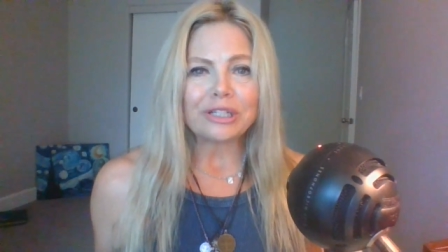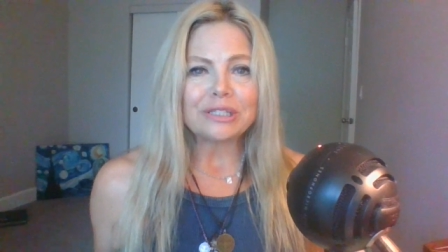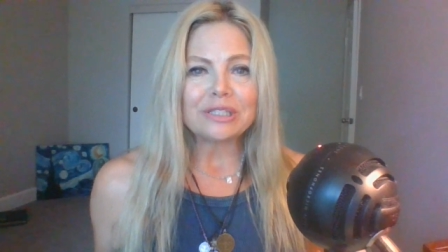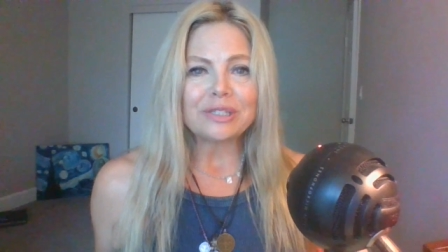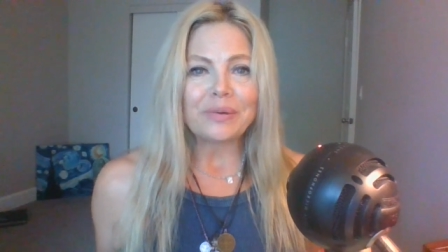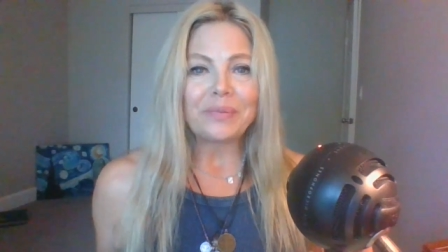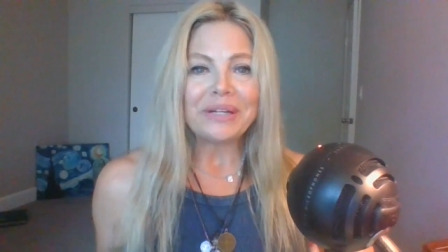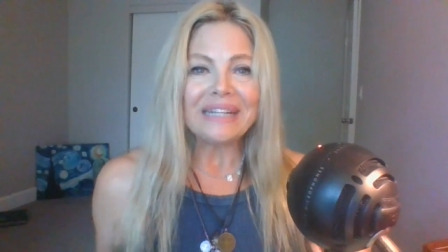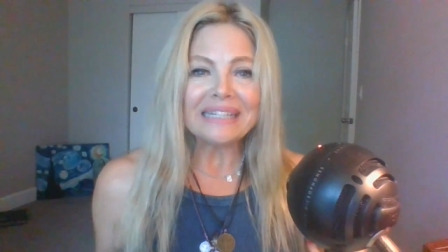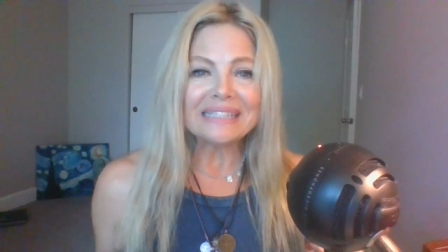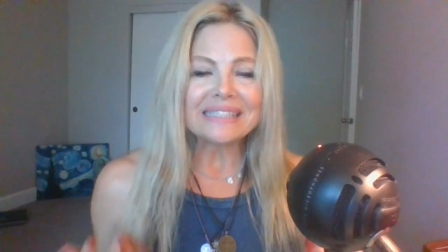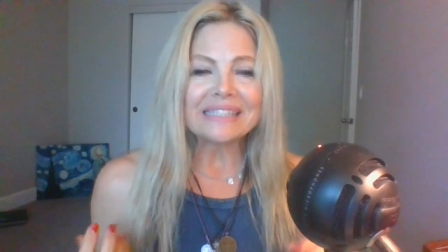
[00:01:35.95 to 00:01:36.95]
So what
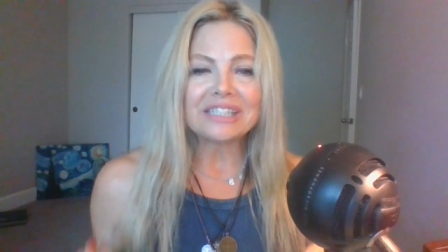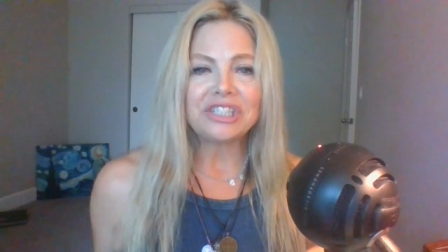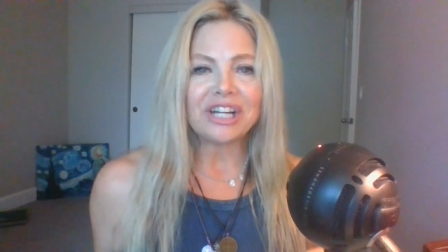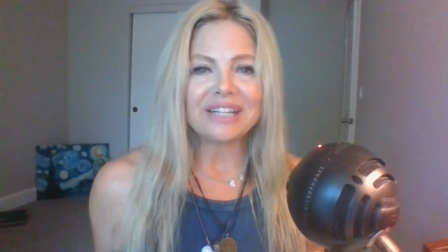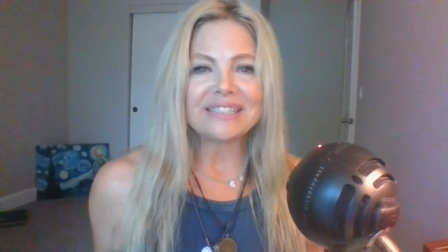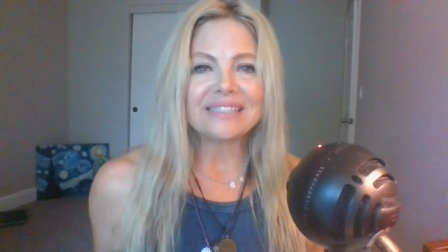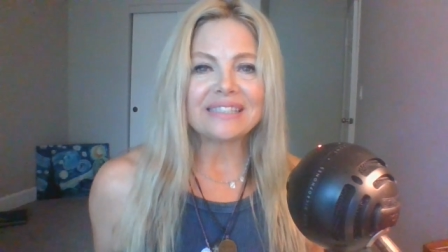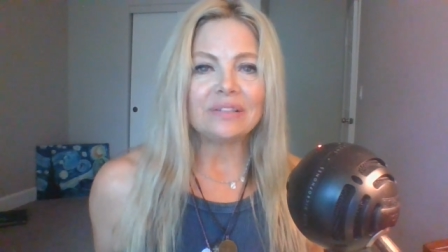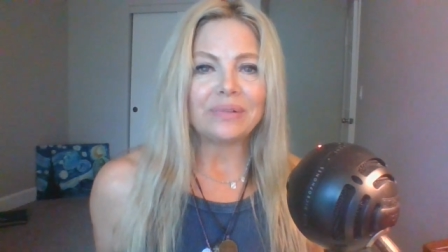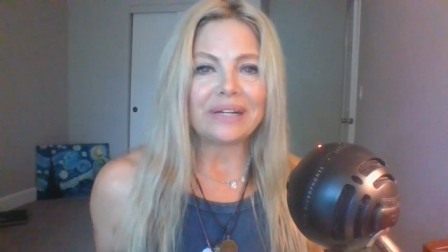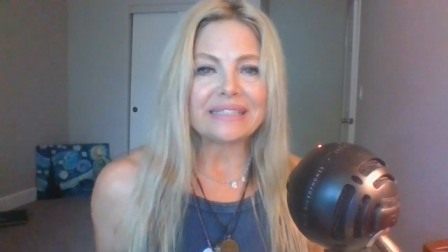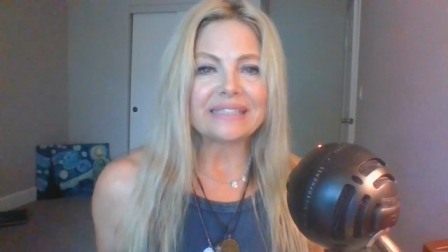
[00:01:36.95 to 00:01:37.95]
he suggested
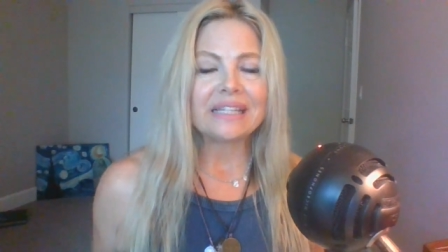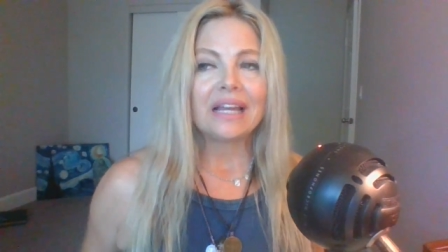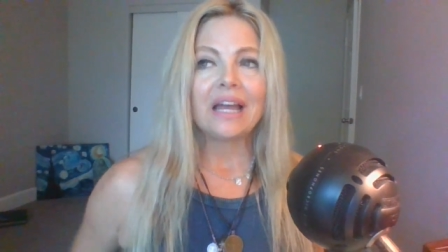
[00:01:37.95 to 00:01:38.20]
was